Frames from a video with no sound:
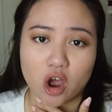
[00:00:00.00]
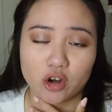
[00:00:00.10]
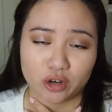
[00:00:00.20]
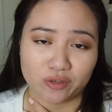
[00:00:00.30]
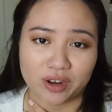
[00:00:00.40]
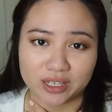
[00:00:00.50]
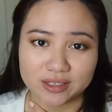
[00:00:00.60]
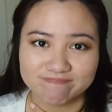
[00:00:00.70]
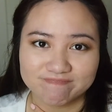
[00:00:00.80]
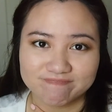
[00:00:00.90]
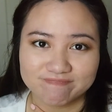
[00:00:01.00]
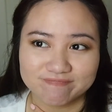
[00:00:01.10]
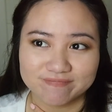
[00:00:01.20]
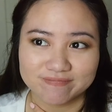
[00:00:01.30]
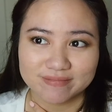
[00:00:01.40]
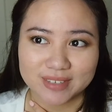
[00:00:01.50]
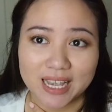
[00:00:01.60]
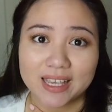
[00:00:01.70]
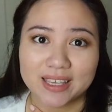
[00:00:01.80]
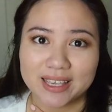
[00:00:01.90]
on your face.
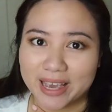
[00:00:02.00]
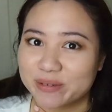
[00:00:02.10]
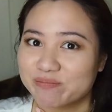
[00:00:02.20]
Yeah.